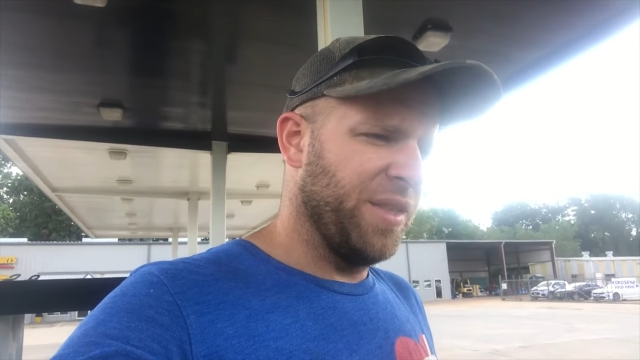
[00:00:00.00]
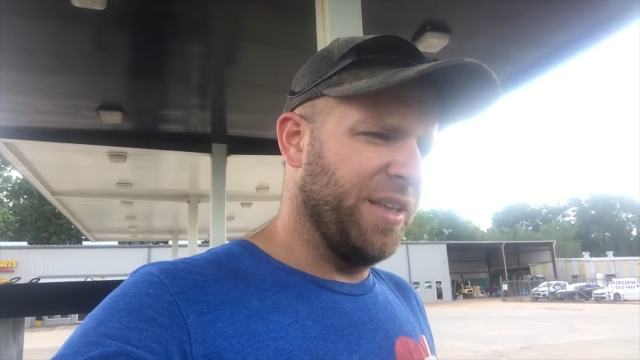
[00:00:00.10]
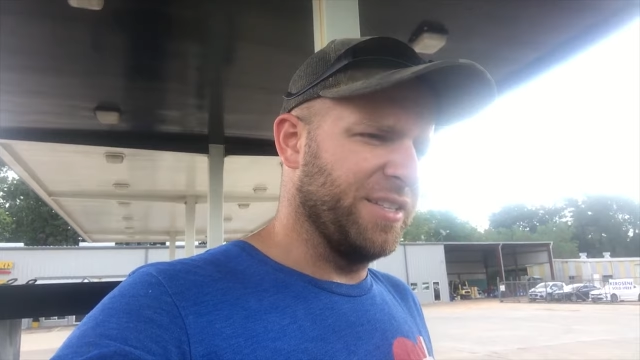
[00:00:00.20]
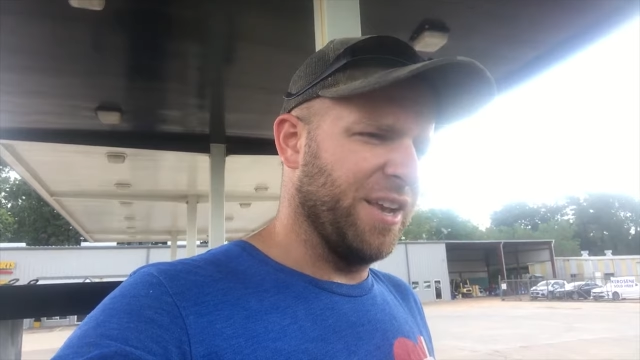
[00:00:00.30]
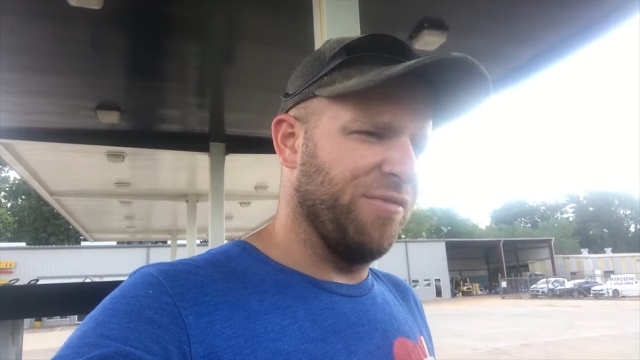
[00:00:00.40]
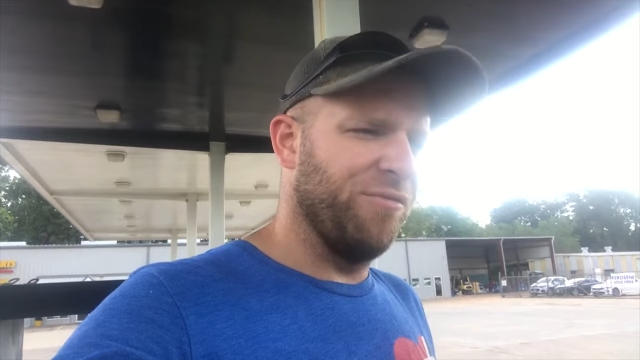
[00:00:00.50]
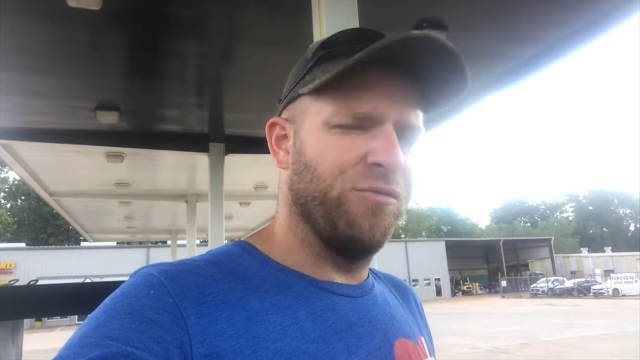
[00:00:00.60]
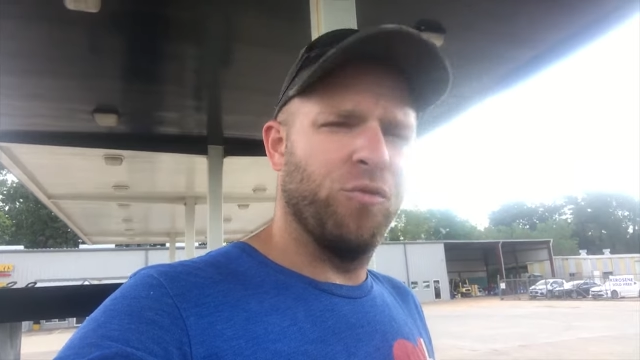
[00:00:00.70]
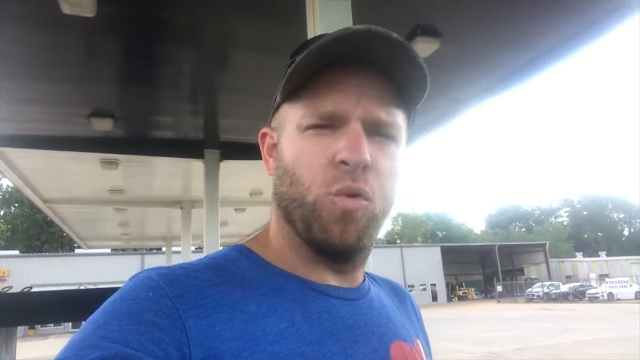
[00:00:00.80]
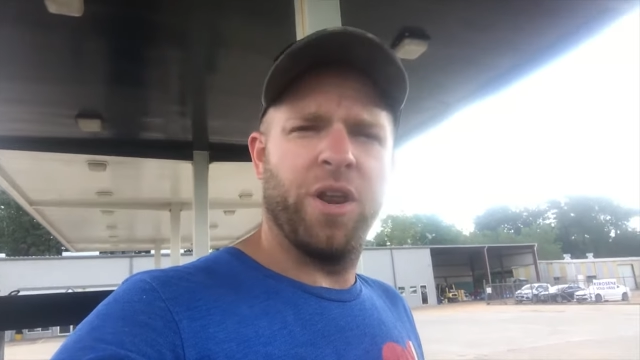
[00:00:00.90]
I think it's like
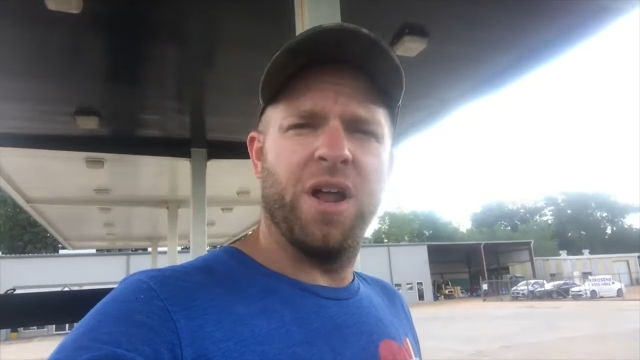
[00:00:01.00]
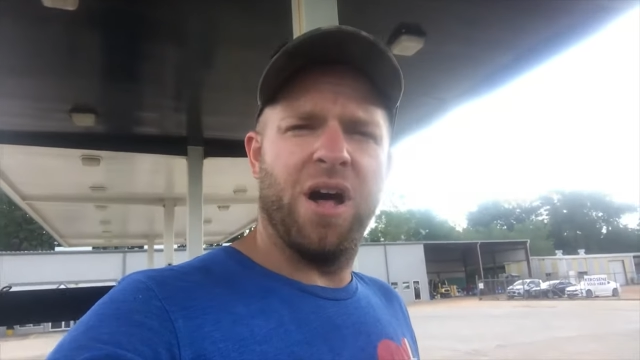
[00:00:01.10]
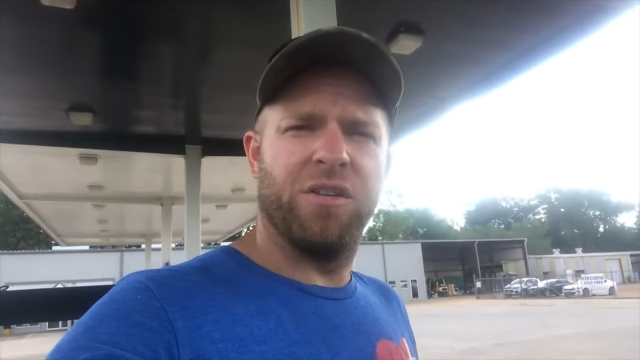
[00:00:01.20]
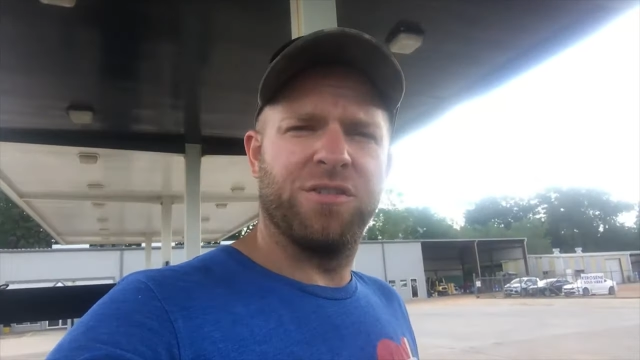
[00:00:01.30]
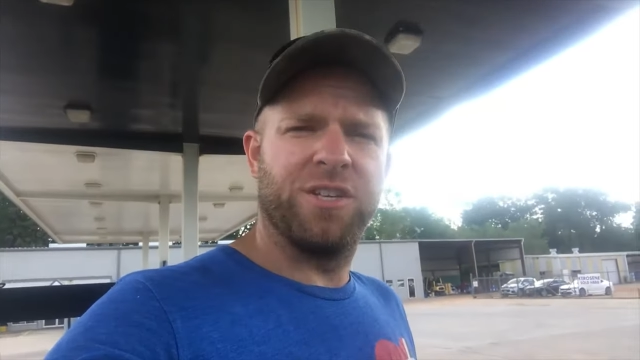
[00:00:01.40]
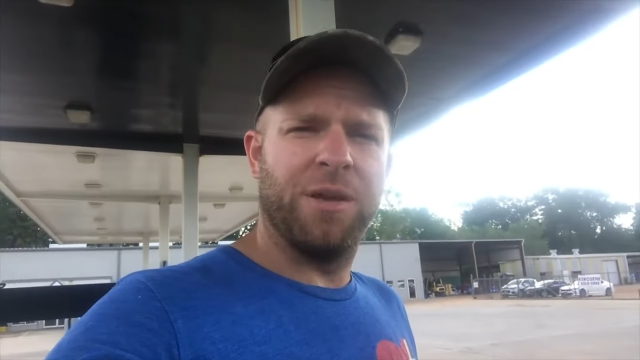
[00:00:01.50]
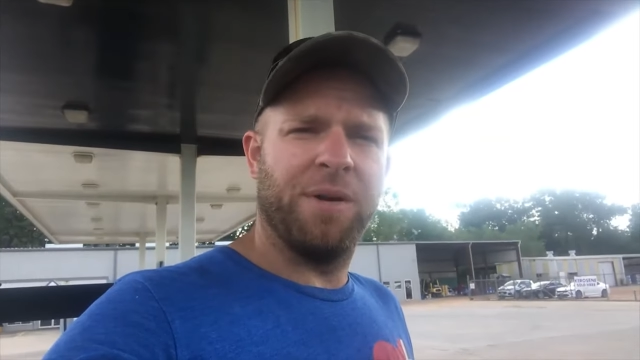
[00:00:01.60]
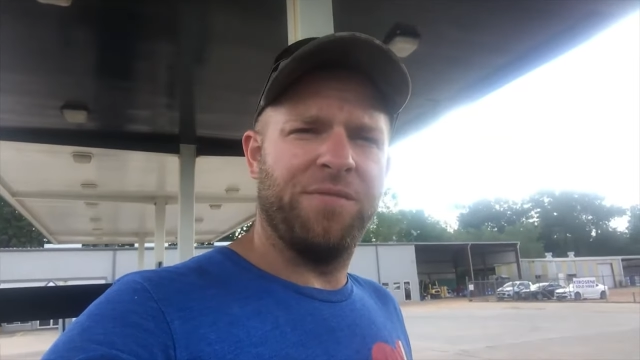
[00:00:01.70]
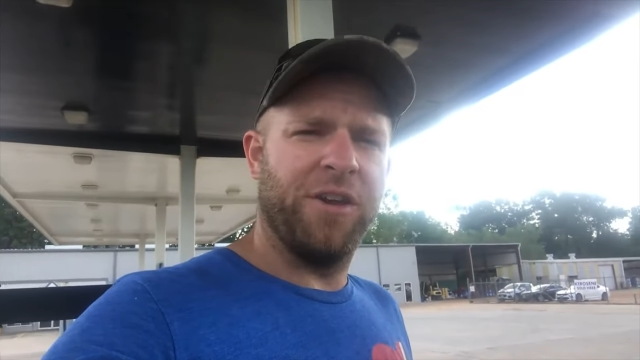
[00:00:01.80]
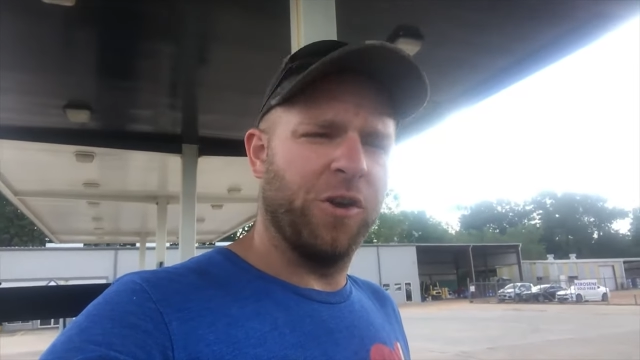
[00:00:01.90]
$40 to get
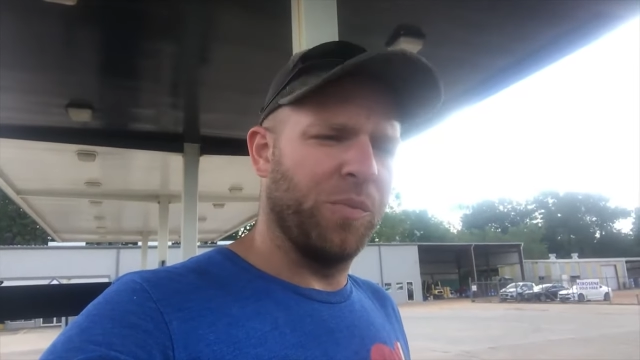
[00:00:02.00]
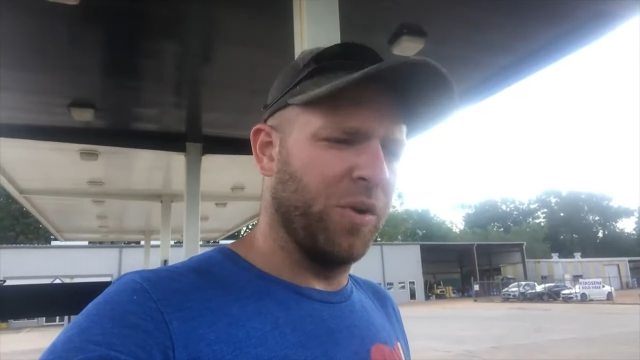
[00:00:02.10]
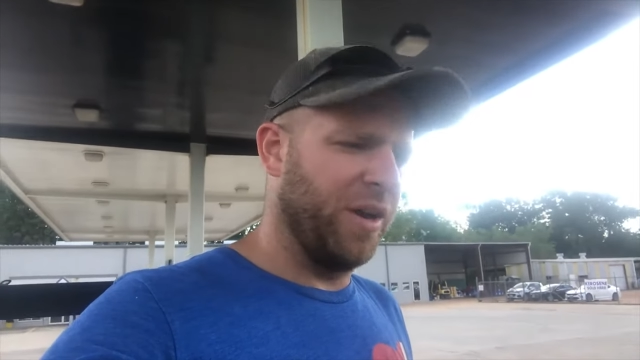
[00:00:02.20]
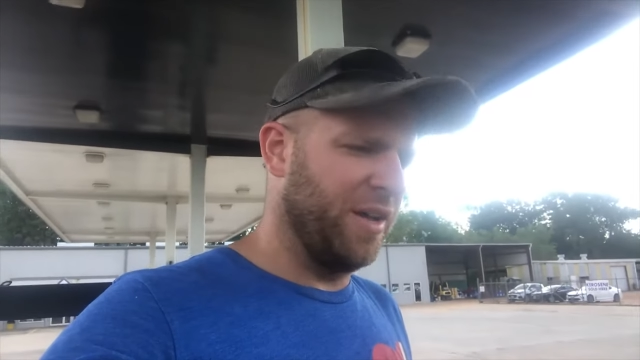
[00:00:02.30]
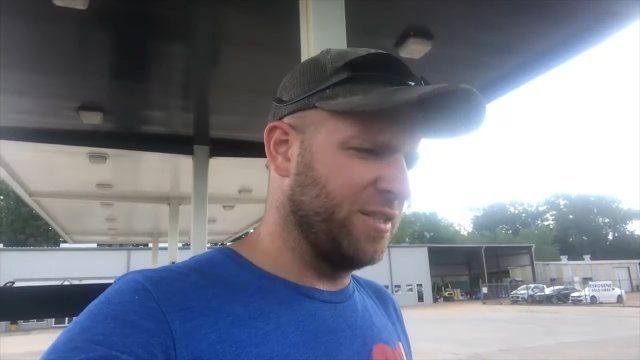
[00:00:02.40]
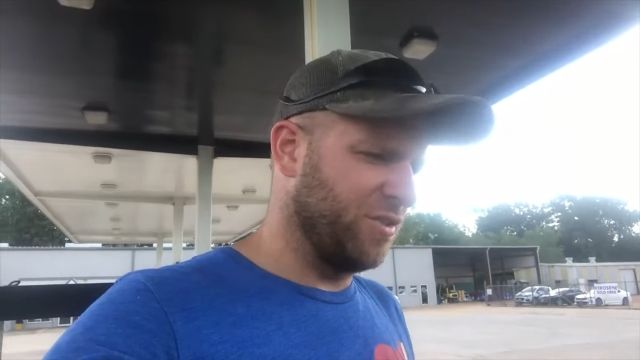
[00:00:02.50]
my fingerprints.